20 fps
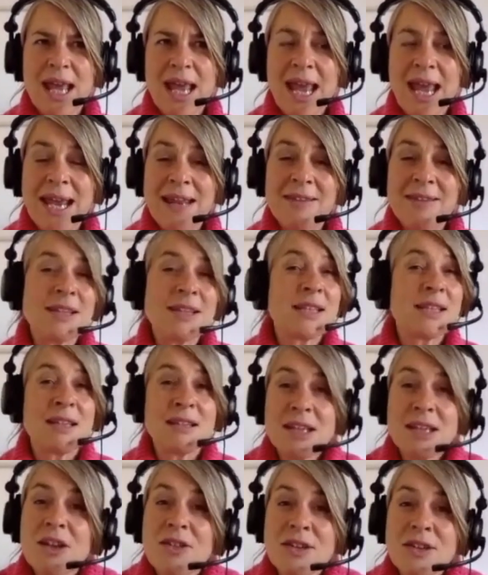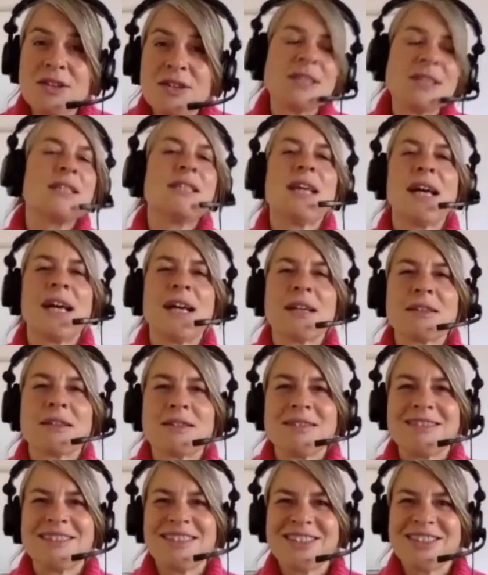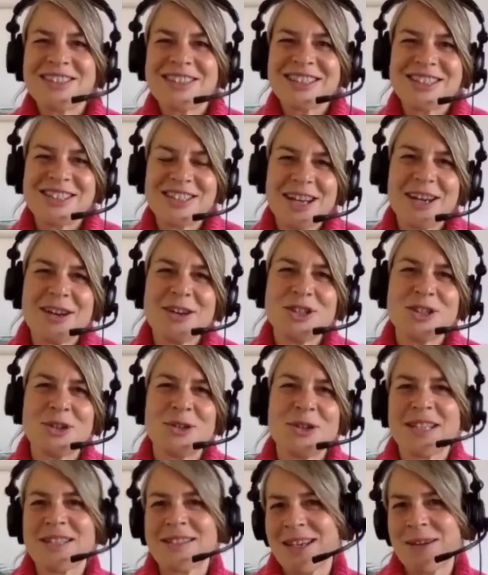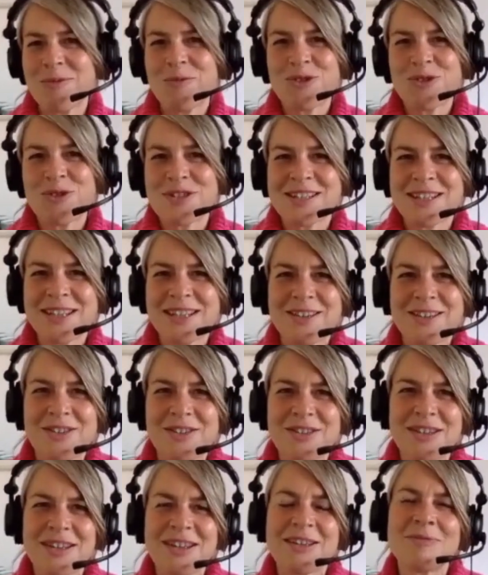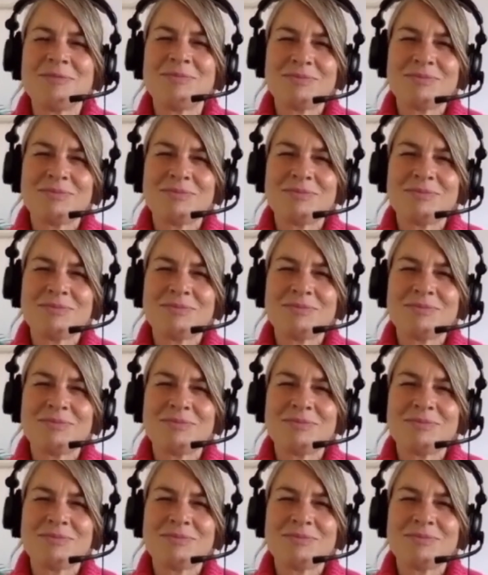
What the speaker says: And there is a shadow to it, as Emerald said on the